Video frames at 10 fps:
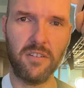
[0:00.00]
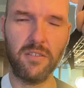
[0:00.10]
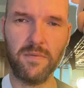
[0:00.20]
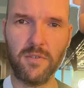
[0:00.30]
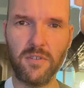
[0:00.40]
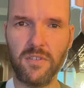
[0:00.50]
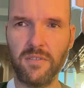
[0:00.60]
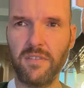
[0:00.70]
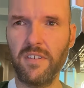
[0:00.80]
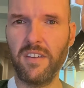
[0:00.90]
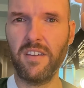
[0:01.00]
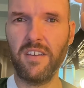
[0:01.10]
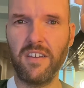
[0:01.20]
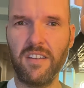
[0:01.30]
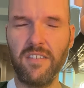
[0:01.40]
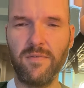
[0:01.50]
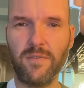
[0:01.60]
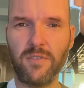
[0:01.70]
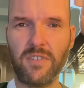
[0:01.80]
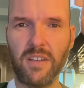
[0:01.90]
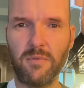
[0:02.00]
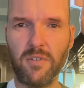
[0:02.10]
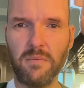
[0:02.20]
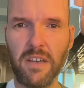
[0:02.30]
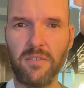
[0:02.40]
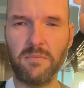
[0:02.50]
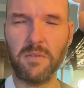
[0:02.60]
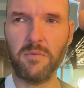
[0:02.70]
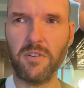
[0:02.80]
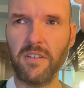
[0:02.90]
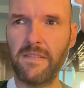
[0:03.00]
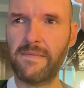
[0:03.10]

the first time going to the bathroom in the morning.